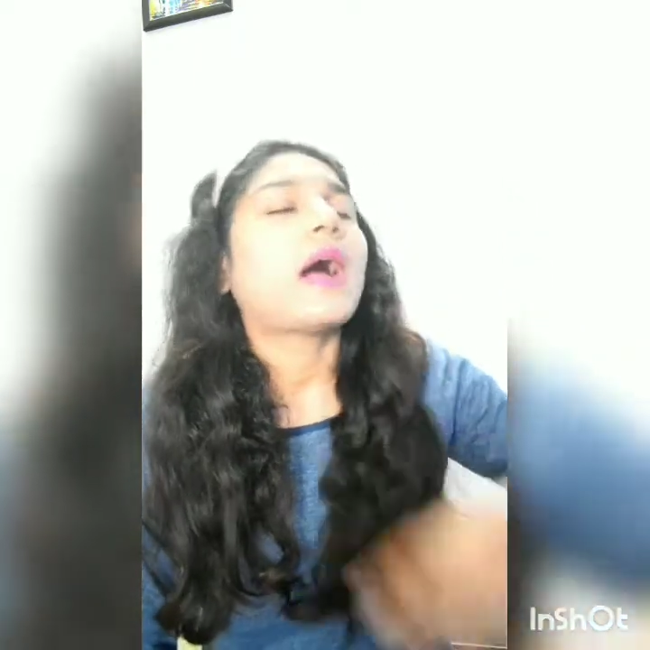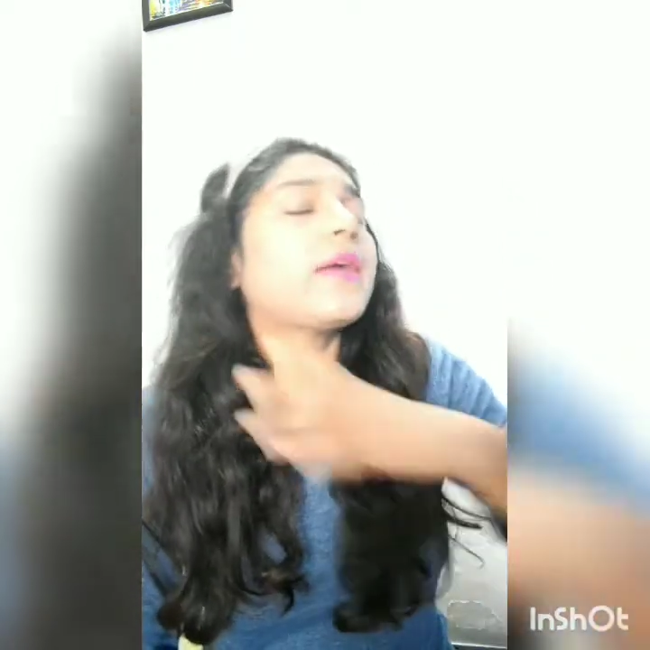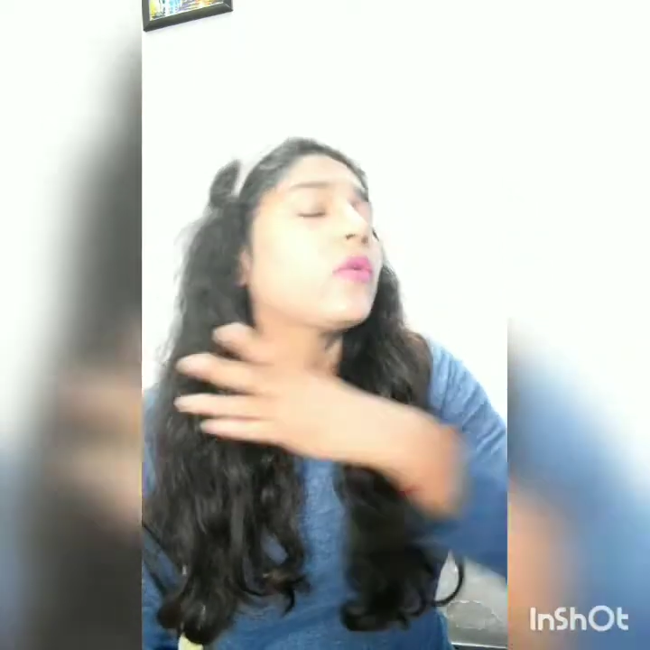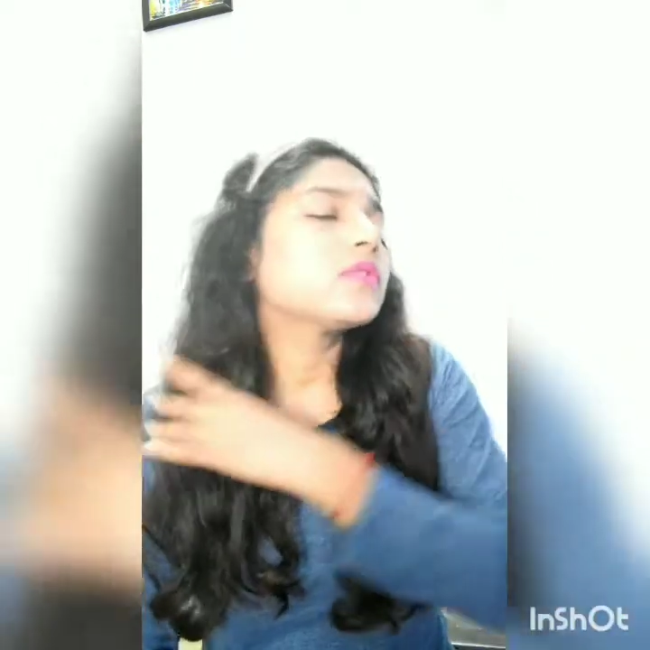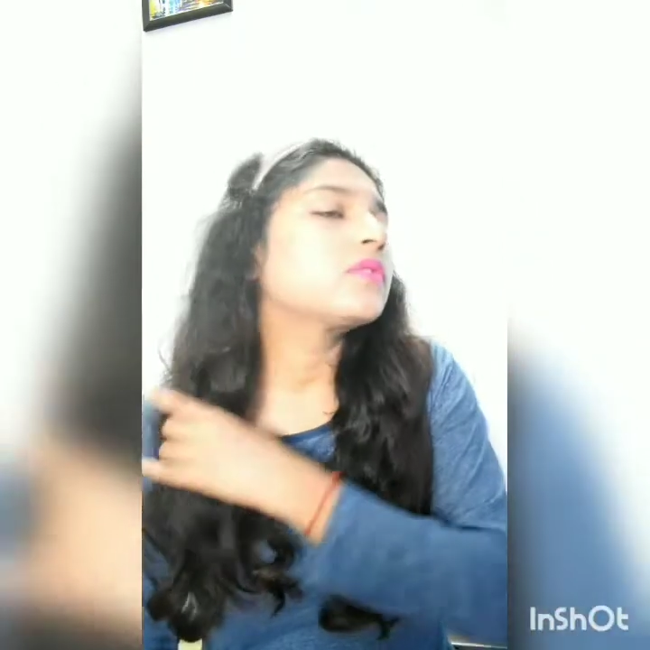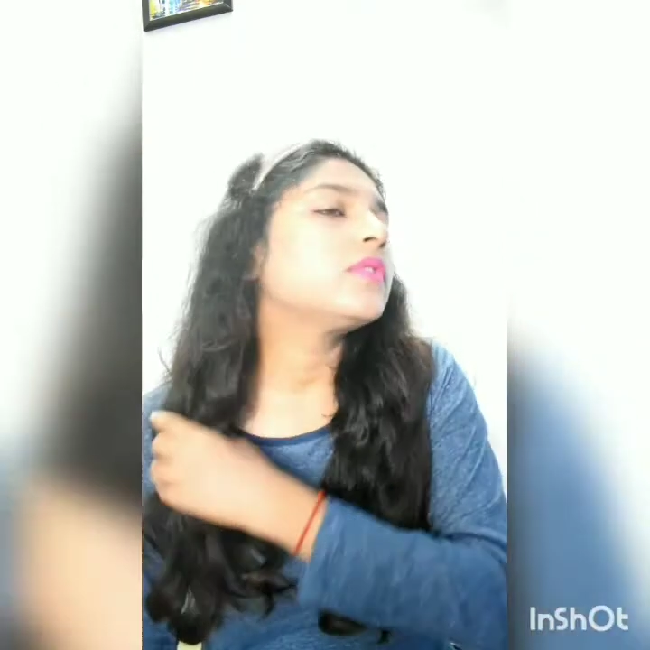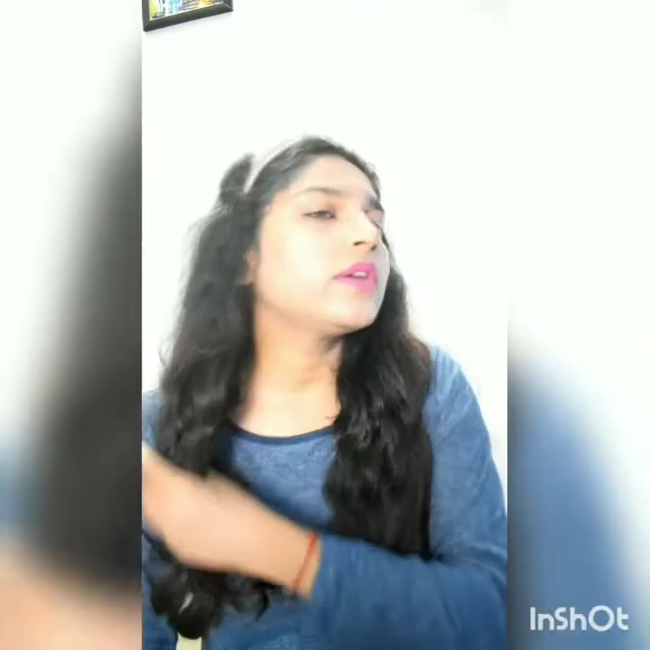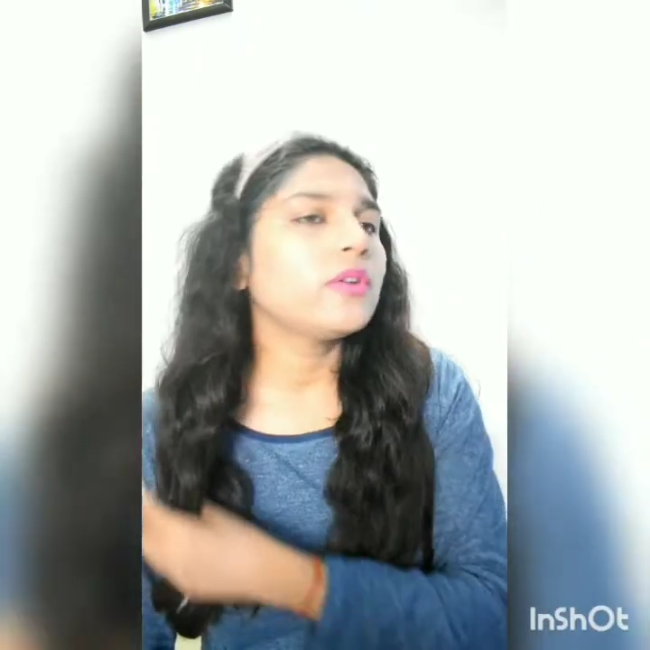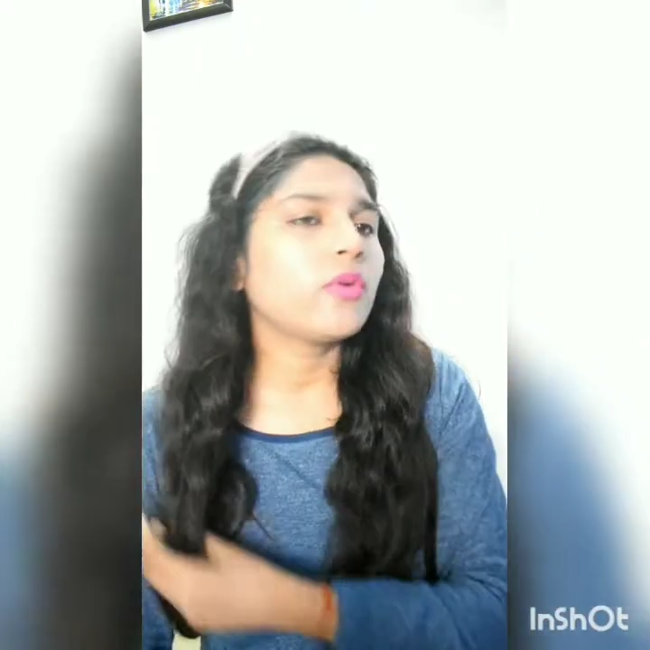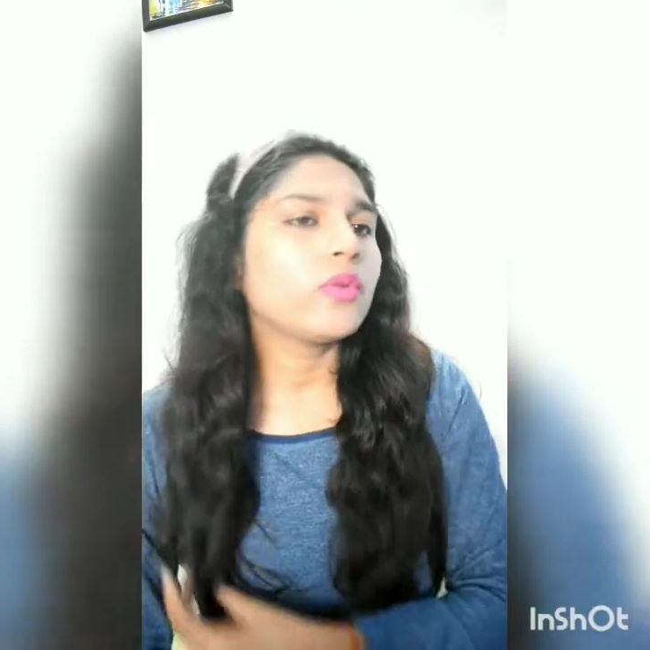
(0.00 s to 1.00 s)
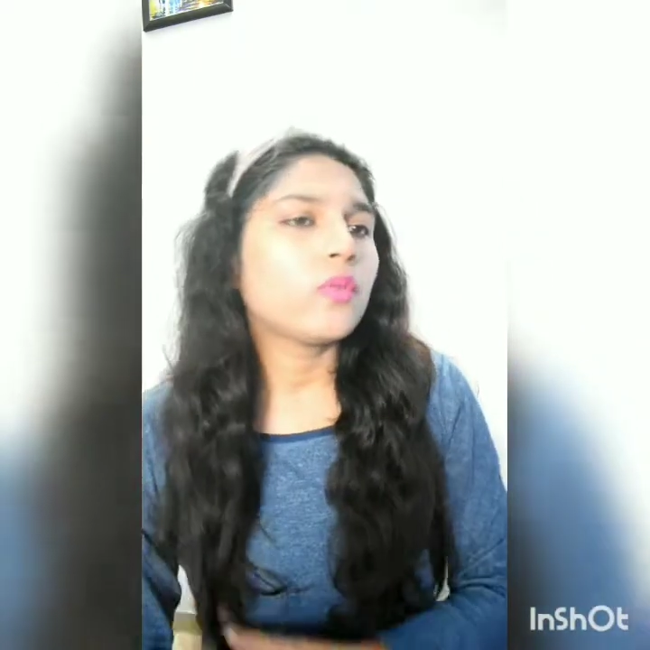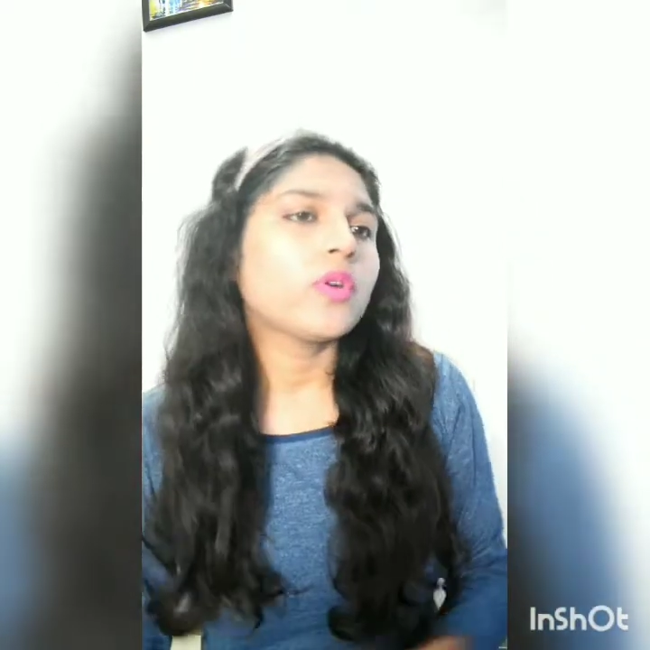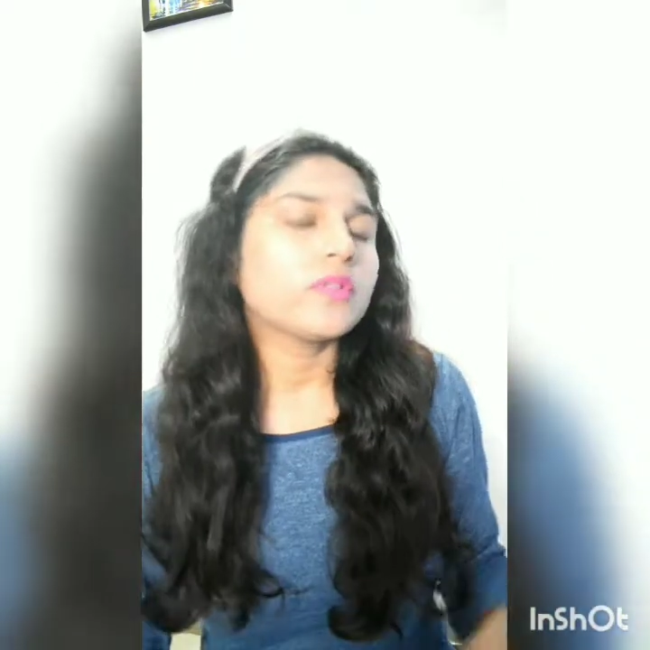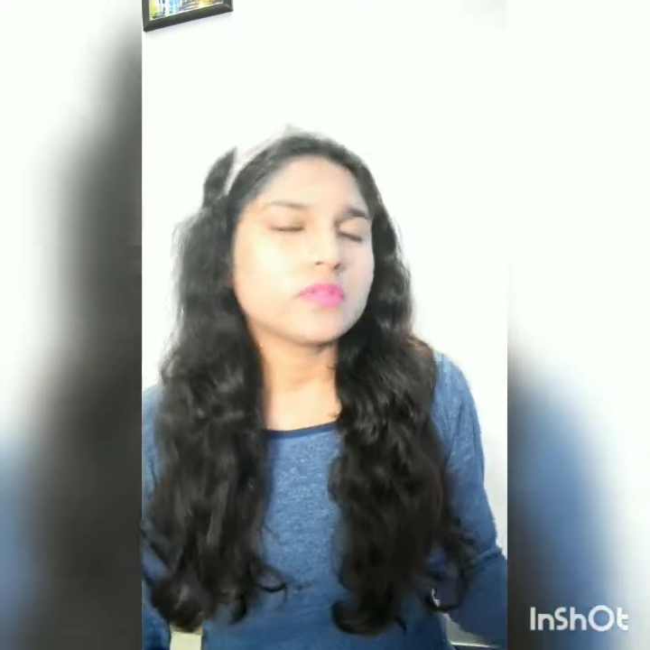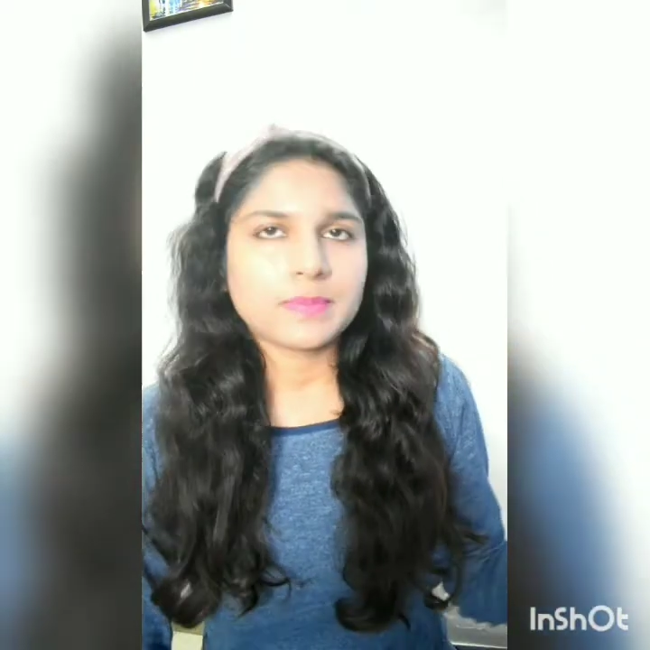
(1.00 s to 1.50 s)
I also did not
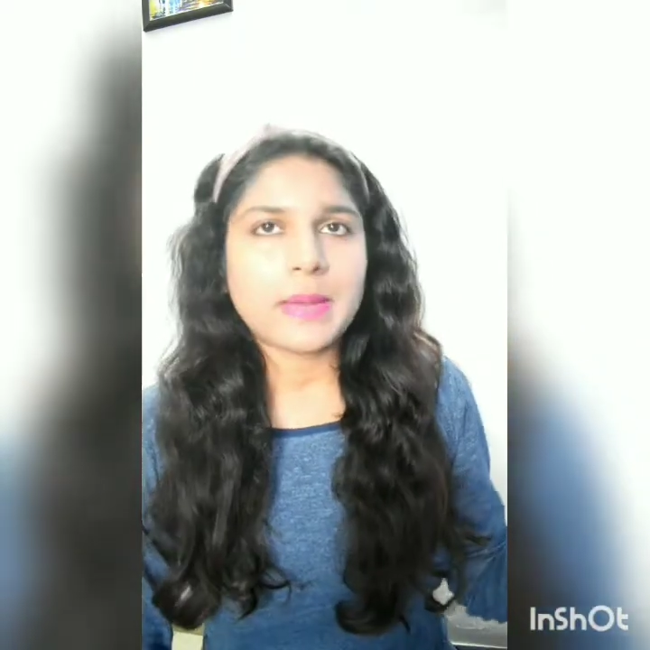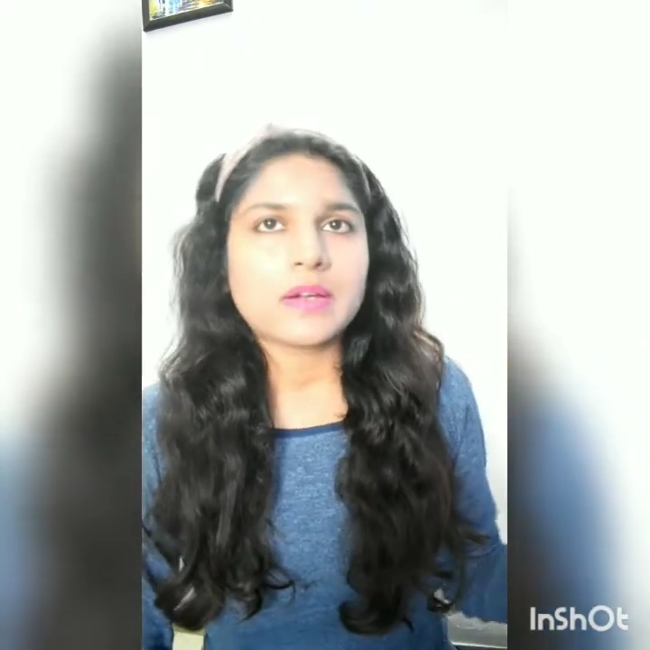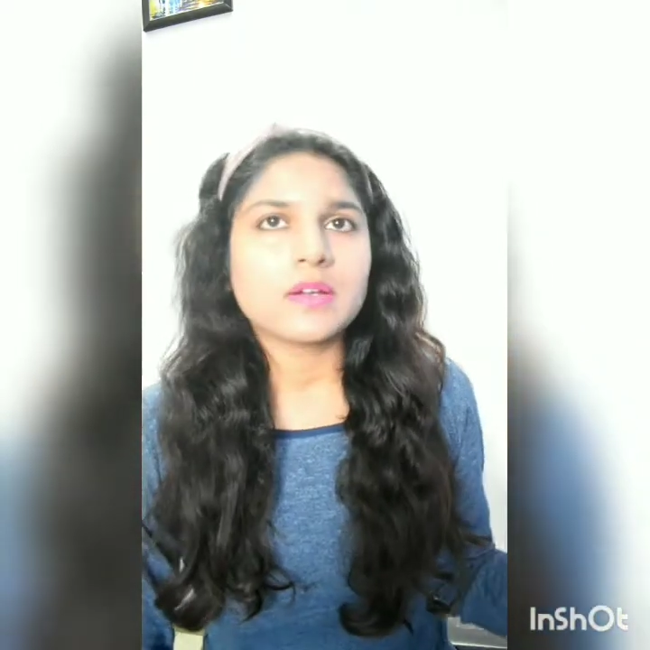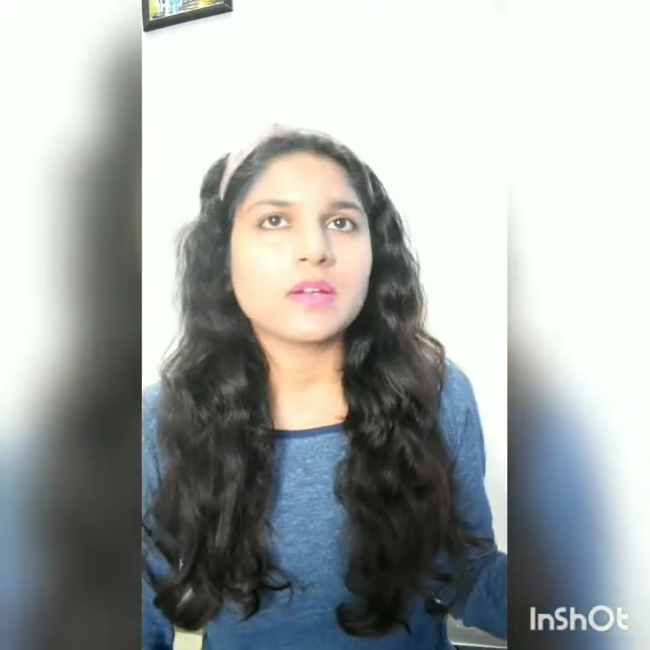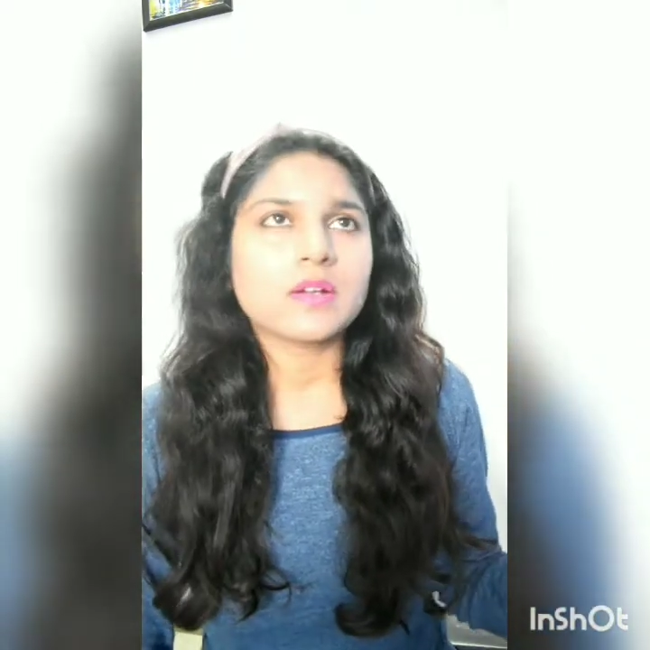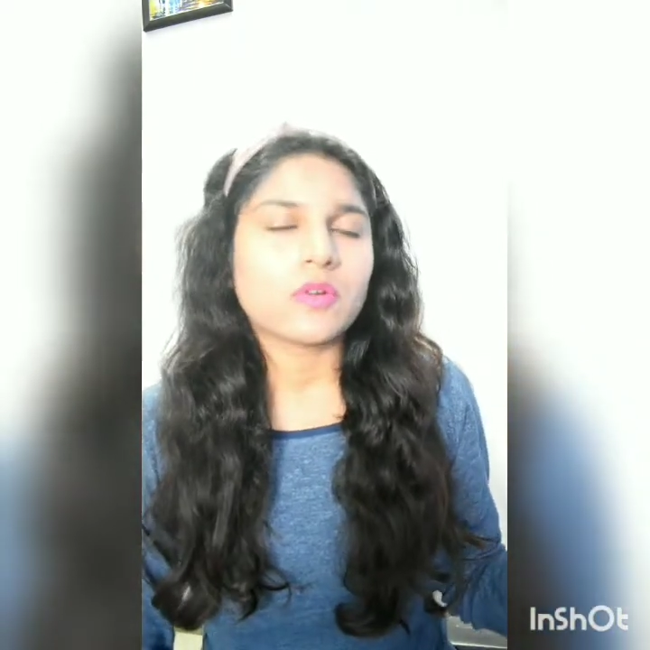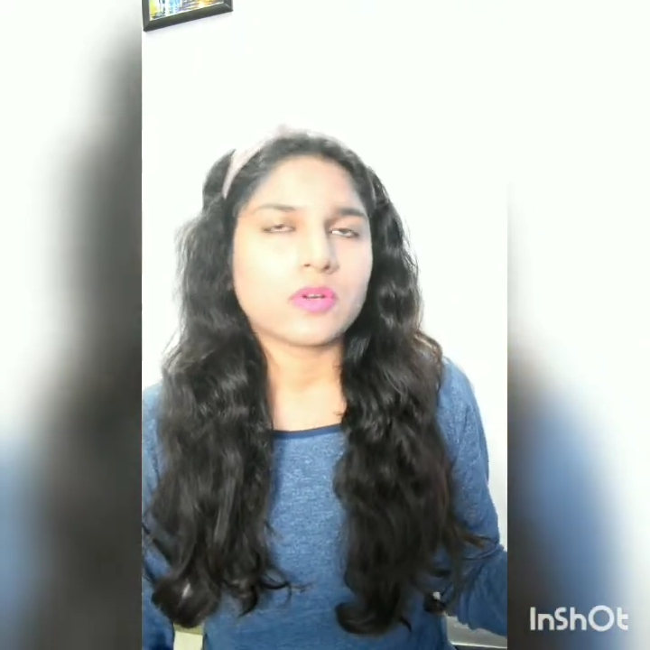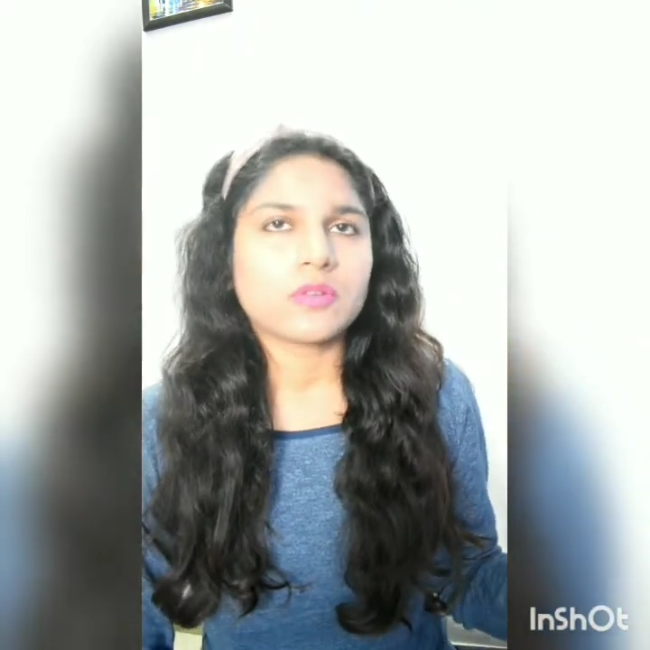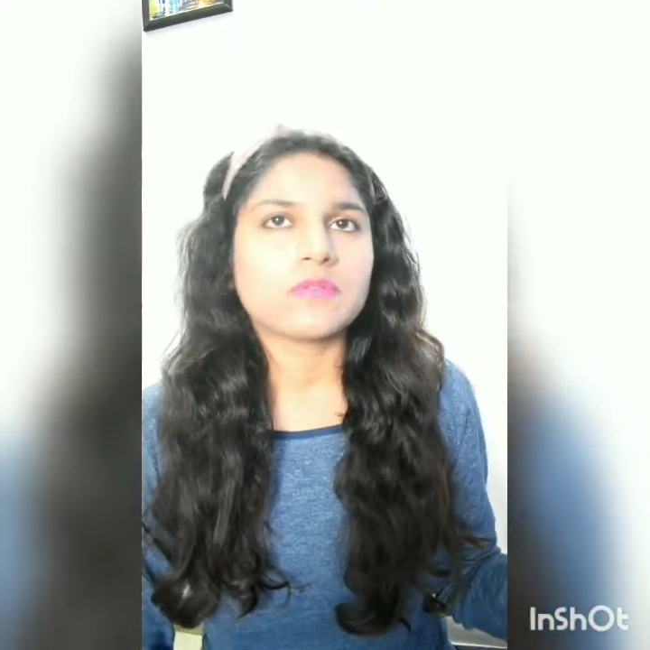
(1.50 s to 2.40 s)
want to spend a lot